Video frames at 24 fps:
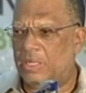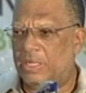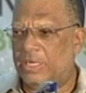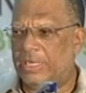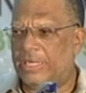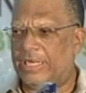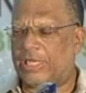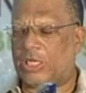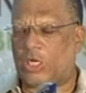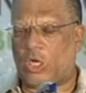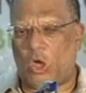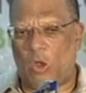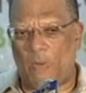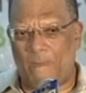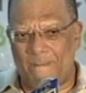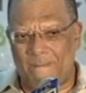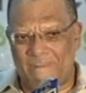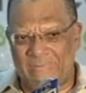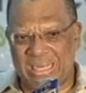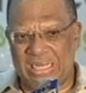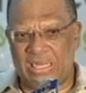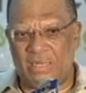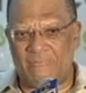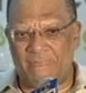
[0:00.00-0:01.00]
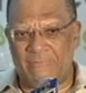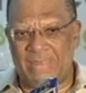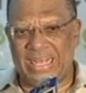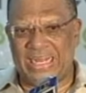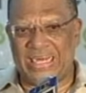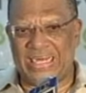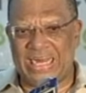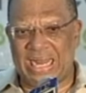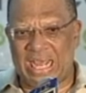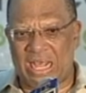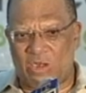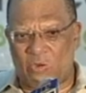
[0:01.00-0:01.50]
The
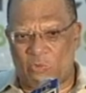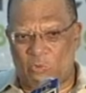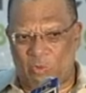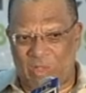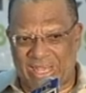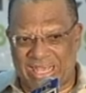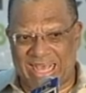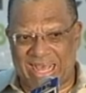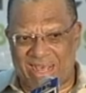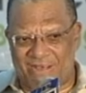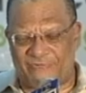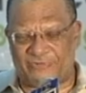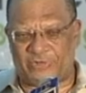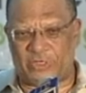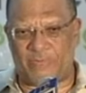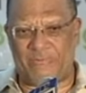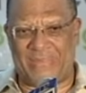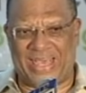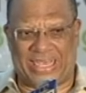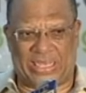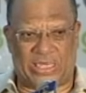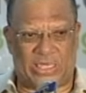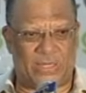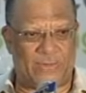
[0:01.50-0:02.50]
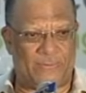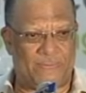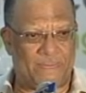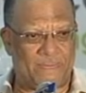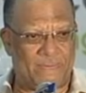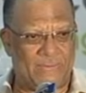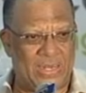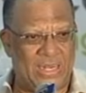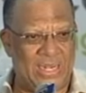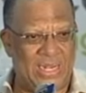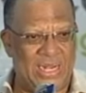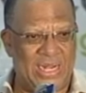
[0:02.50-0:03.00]
commitment that we have to make
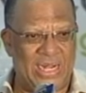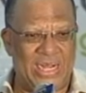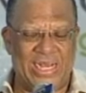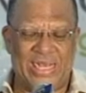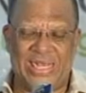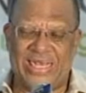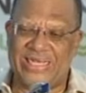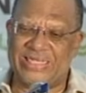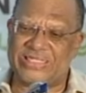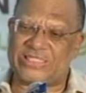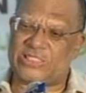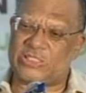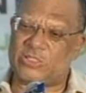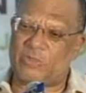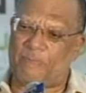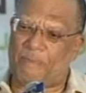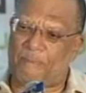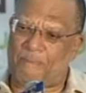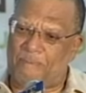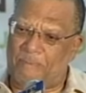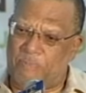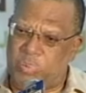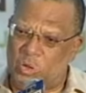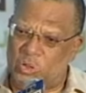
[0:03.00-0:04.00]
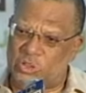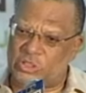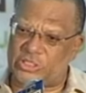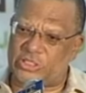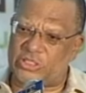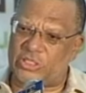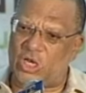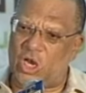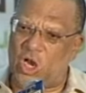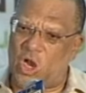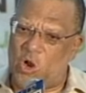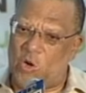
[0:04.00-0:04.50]
is to
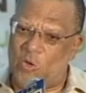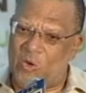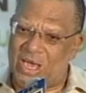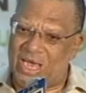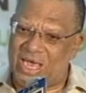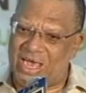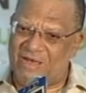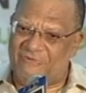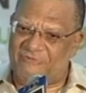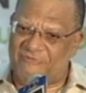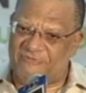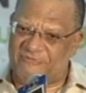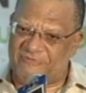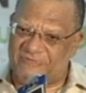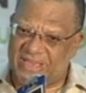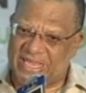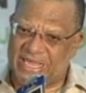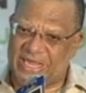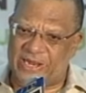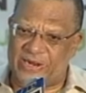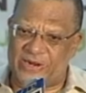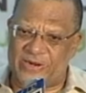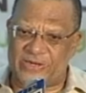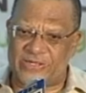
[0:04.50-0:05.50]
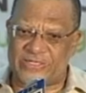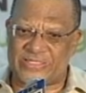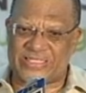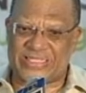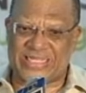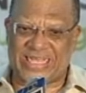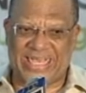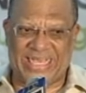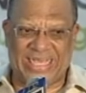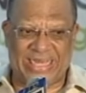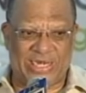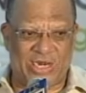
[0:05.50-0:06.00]
put our affairs
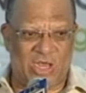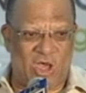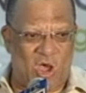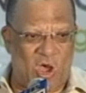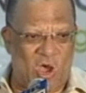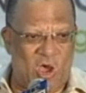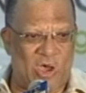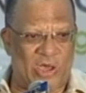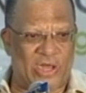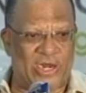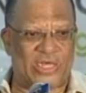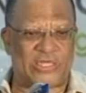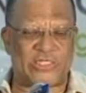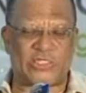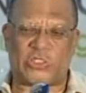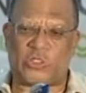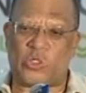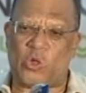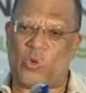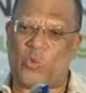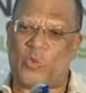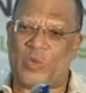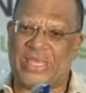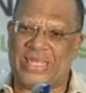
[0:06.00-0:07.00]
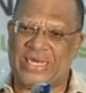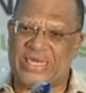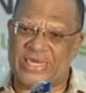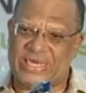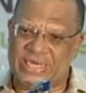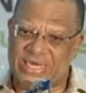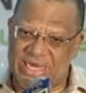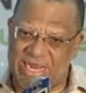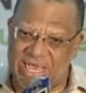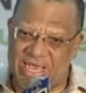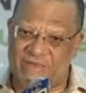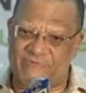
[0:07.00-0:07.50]
in order so we
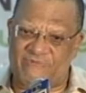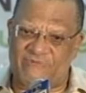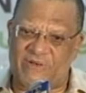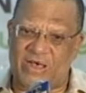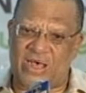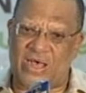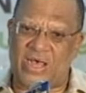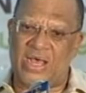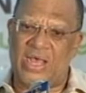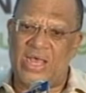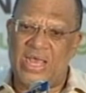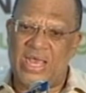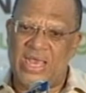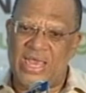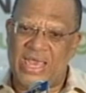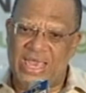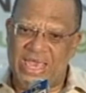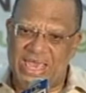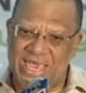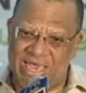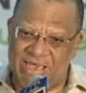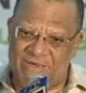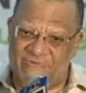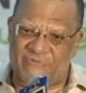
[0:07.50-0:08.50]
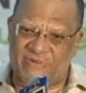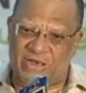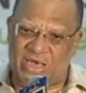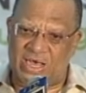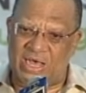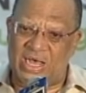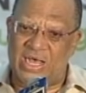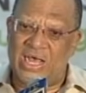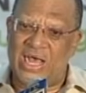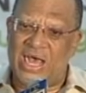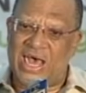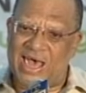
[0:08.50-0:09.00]
never,
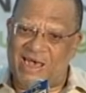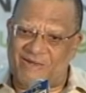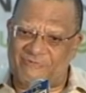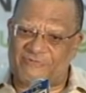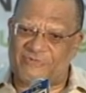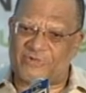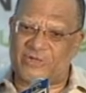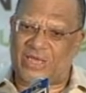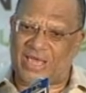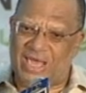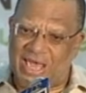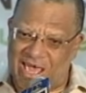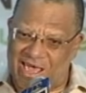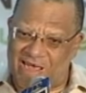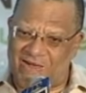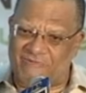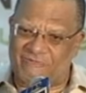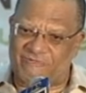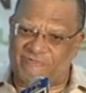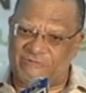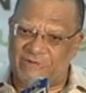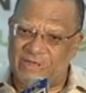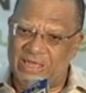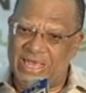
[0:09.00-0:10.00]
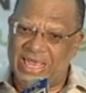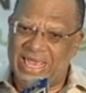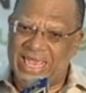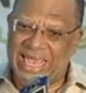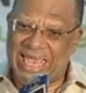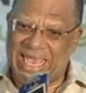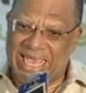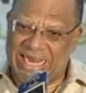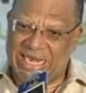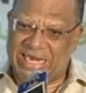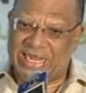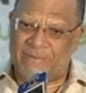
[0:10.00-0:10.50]
ever have to have
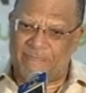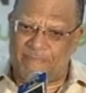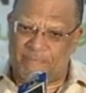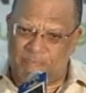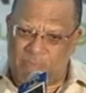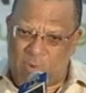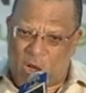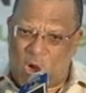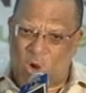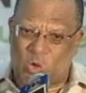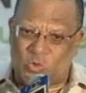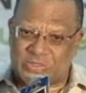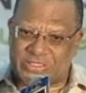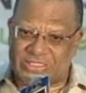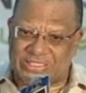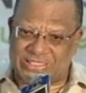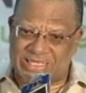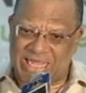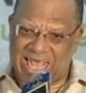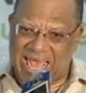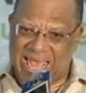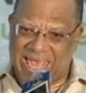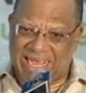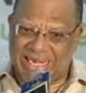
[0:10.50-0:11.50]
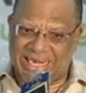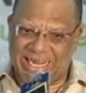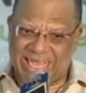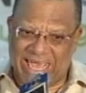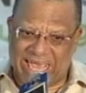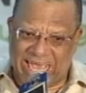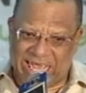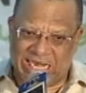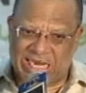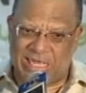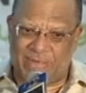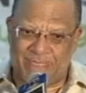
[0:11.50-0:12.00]
any outside
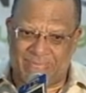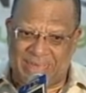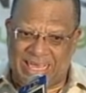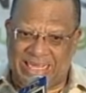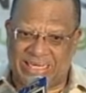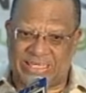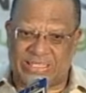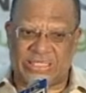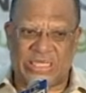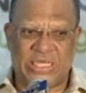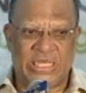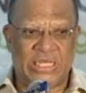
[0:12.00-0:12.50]
element